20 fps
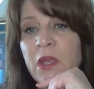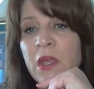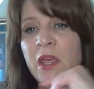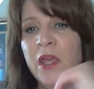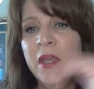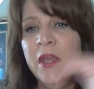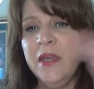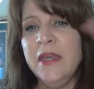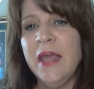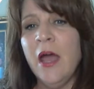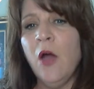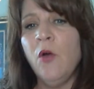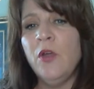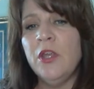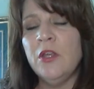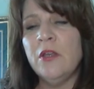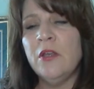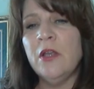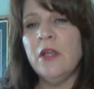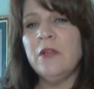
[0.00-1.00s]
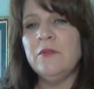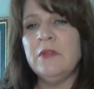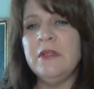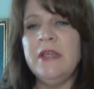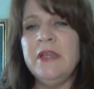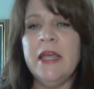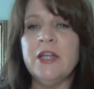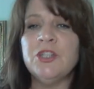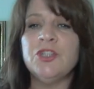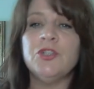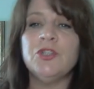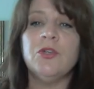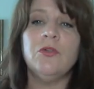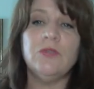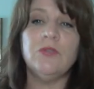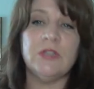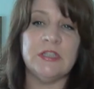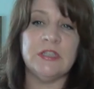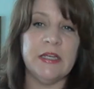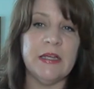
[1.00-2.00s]
Now,
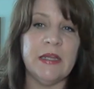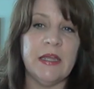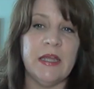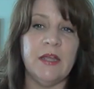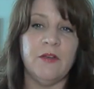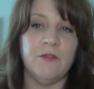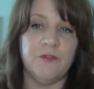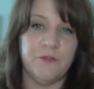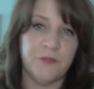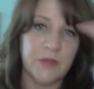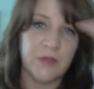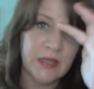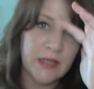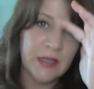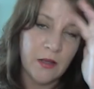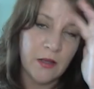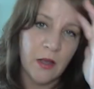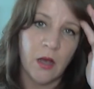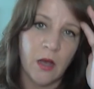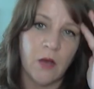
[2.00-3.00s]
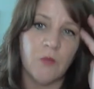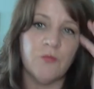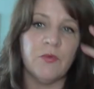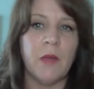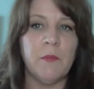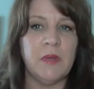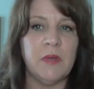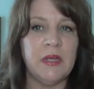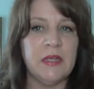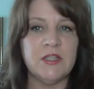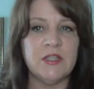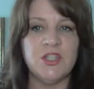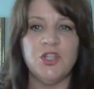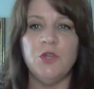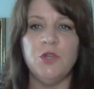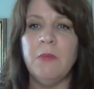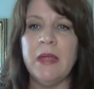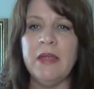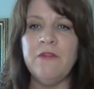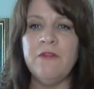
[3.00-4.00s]
natural tick and flea remedies.
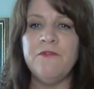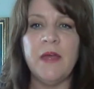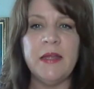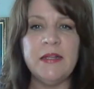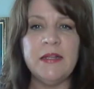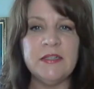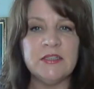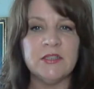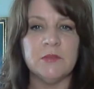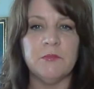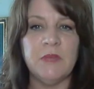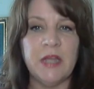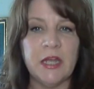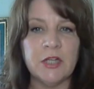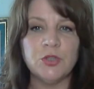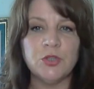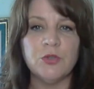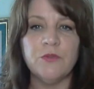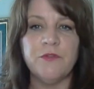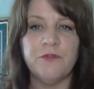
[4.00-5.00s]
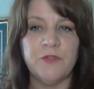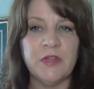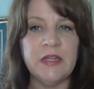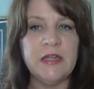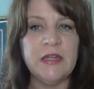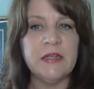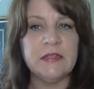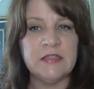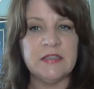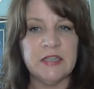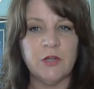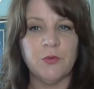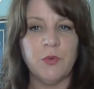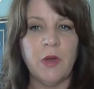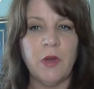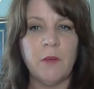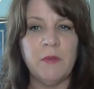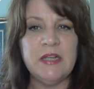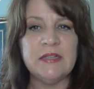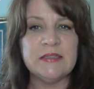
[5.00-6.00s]
You may find some natural flea and tick
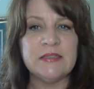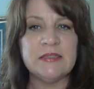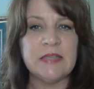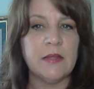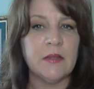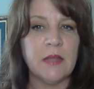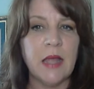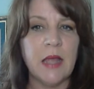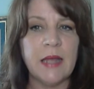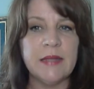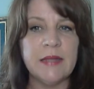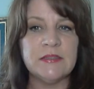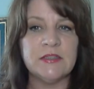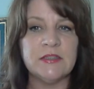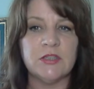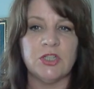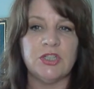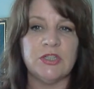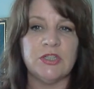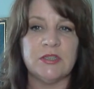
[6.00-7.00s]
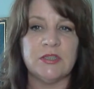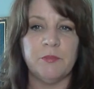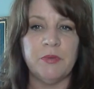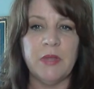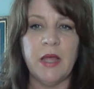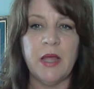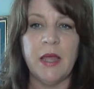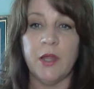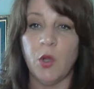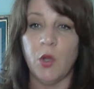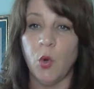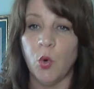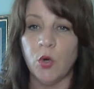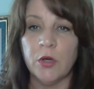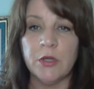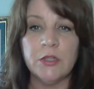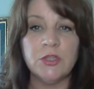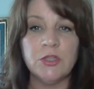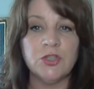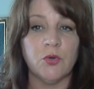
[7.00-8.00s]
remedies online, such as applying
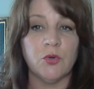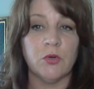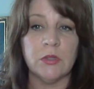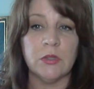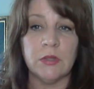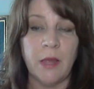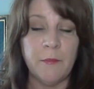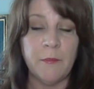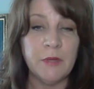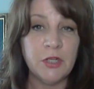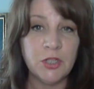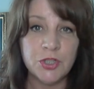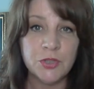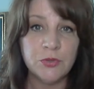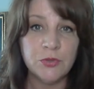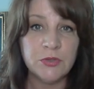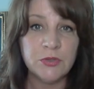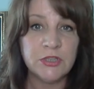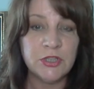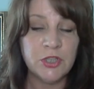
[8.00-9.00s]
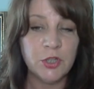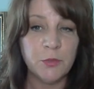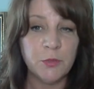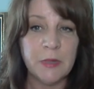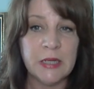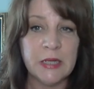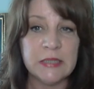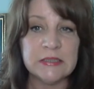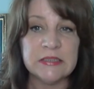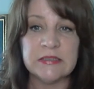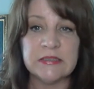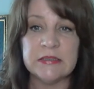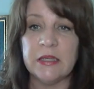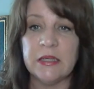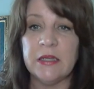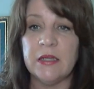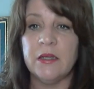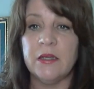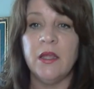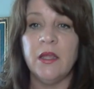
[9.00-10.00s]
orange or lemon juice to your pet's skin,